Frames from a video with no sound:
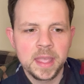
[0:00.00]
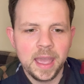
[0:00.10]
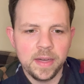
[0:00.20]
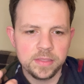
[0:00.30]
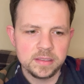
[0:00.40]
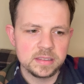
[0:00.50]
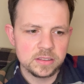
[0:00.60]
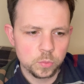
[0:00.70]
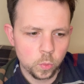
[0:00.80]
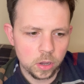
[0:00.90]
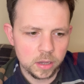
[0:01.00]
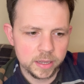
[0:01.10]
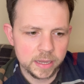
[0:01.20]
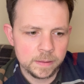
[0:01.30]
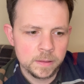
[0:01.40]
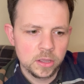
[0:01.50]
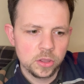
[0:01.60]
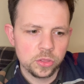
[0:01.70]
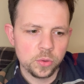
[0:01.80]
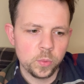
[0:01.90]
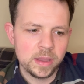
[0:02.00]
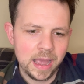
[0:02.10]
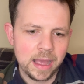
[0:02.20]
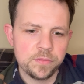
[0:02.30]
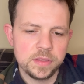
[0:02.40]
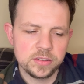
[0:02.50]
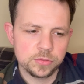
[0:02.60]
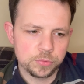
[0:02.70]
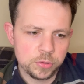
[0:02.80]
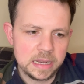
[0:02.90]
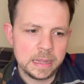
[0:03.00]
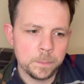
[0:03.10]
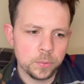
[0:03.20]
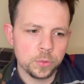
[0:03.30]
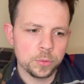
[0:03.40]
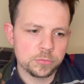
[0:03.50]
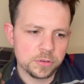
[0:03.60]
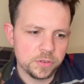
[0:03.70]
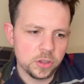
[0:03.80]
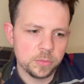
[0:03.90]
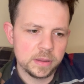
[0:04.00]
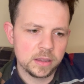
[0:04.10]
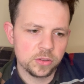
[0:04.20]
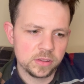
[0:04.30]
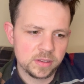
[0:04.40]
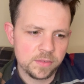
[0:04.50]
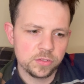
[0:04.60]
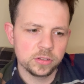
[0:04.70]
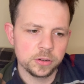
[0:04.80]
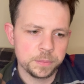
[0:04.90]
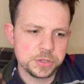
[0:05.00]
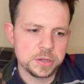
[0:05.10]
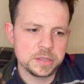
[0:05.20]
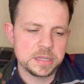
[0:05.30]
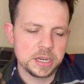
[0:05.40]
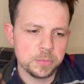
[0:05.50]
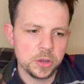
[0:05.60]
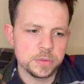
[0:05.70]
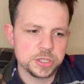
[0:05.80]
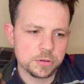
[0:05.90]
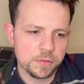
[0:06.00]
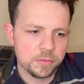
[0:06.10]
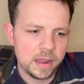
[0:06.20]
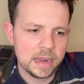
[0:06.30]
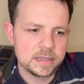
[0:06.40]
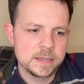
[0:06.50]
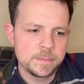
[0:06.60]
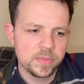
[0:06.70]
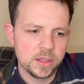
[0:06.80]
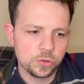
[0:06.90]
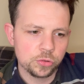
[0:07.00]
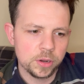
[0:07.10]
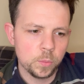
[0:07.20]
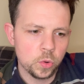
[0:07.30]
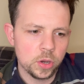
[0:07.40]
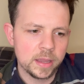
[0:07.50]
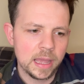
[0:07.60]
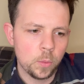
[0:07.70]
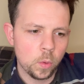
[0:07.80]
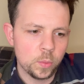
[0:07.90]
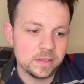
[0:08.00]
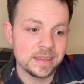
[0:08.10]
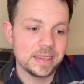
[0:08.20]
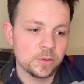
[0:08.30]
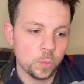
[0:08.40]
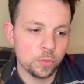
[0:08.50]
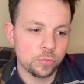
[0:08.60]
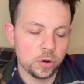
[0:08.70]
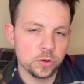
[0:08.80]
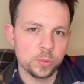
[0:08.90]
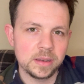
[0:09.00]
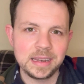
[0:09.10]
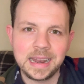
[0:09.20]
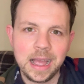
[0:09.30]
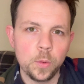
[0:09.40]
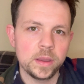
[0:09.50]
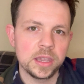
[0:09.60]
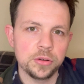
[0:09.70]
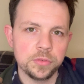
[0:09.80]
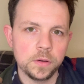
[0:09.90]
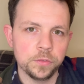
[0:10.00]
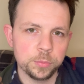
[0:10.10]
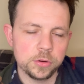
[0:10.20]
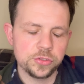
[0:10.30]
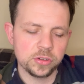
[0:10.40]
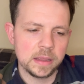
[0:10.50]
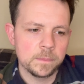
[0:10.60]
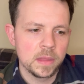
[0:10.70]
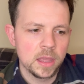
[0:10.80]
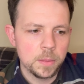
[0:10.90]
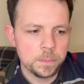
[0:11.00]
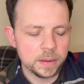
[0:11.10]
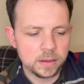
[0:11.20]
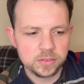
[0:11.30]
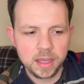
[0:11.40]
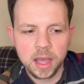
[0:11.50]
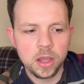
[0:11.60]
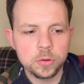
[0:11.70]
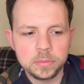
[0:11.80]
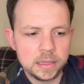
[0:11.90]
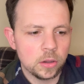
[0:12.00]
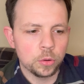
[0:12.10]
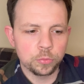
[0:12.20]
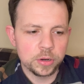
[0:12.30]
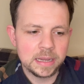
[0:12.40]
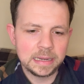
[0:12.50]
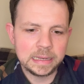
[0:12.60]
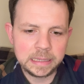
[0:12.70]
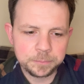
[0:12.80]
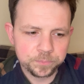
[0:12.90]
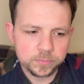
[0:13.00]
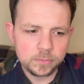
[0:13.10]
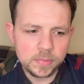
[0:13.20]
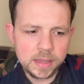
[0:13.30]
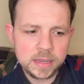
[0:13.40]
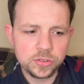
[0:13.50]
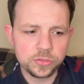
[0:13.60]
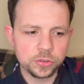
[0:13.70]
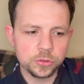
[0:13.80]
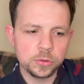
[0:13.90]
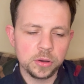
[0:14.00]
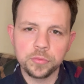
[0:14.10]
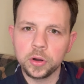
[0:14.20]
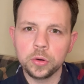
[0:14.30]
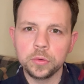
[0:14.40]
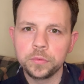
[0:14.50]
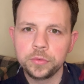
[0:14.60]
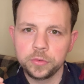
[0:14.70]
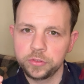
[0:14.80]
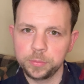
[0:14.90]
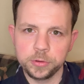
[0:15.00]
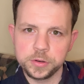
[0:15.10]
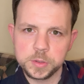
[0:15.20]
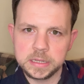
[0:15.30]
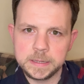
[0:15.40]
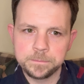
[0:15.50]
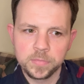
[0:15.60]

And this is why that we have this really important review because it gives us an opportunity in a moment to reflect and try and work out what we did, what wrongs we did, and how we can evolve spiritually. Because our only goal really is to evolve spiritually.